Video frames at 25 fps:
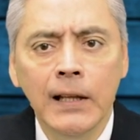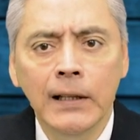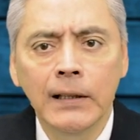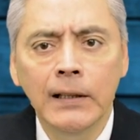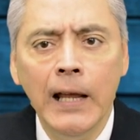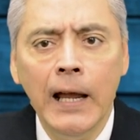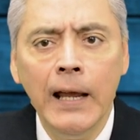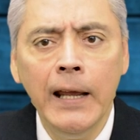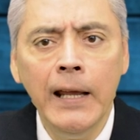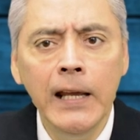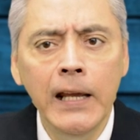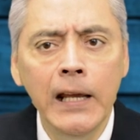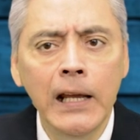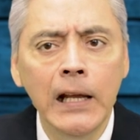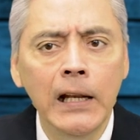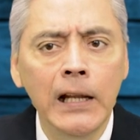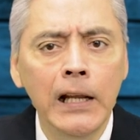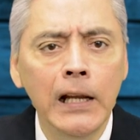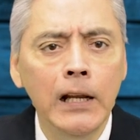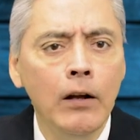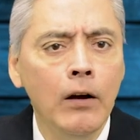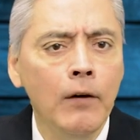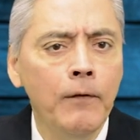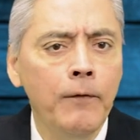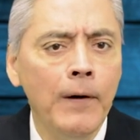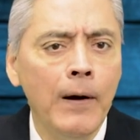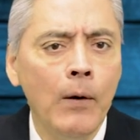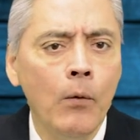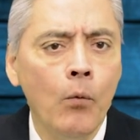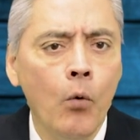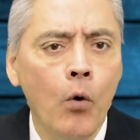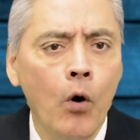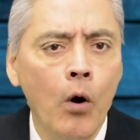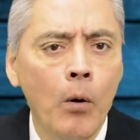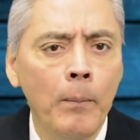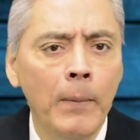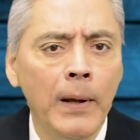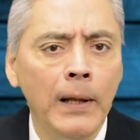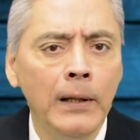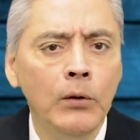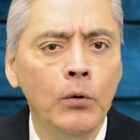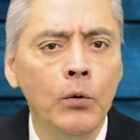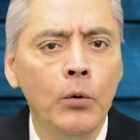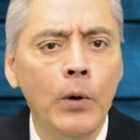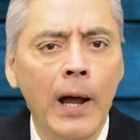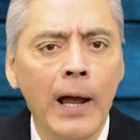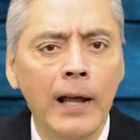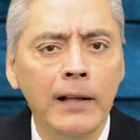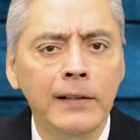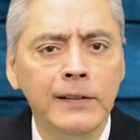the healing of a woman
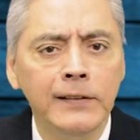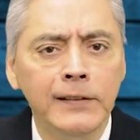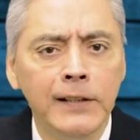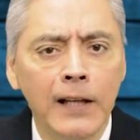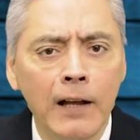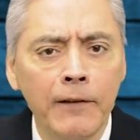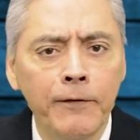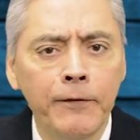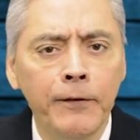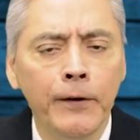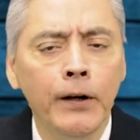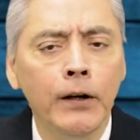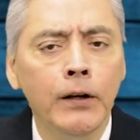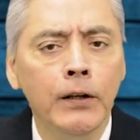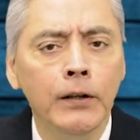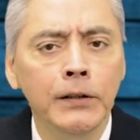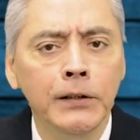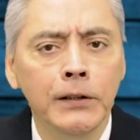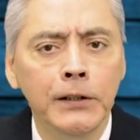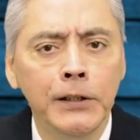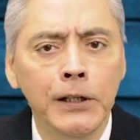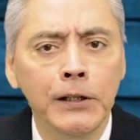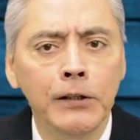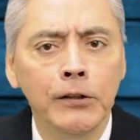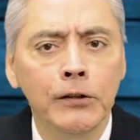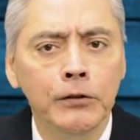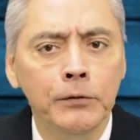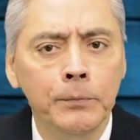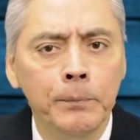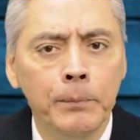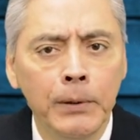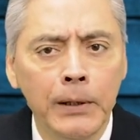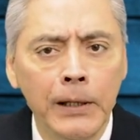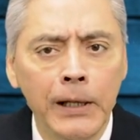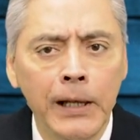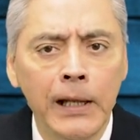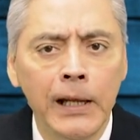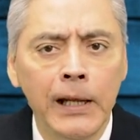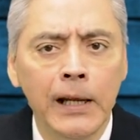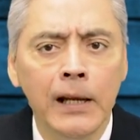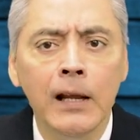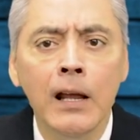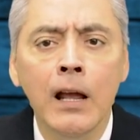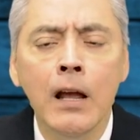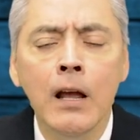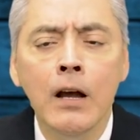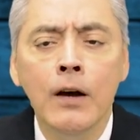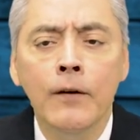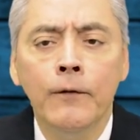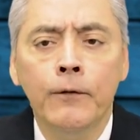who had suffered continuous
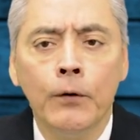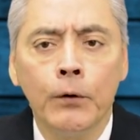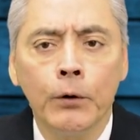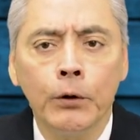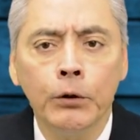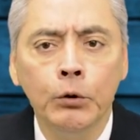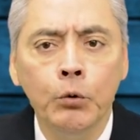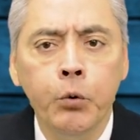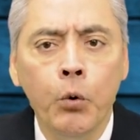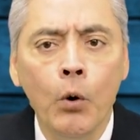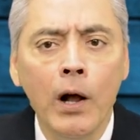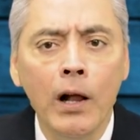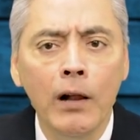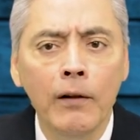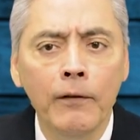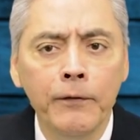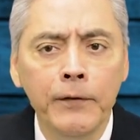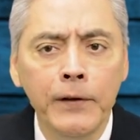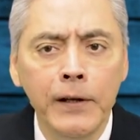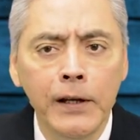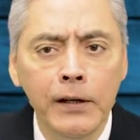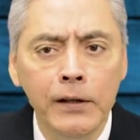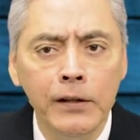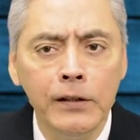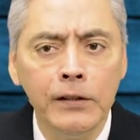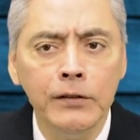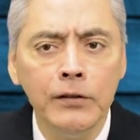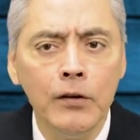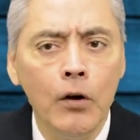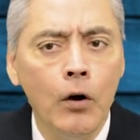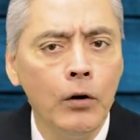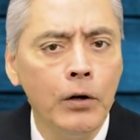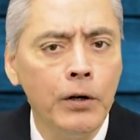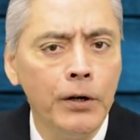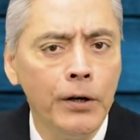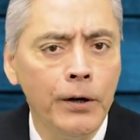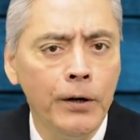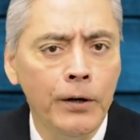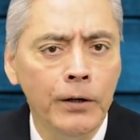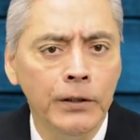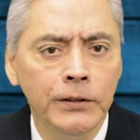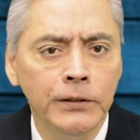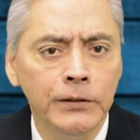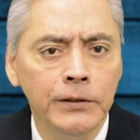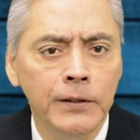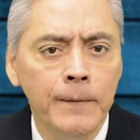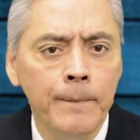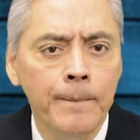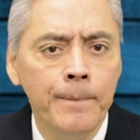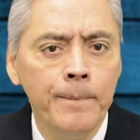bleeding for twelve years
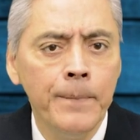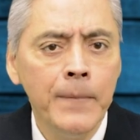occurs.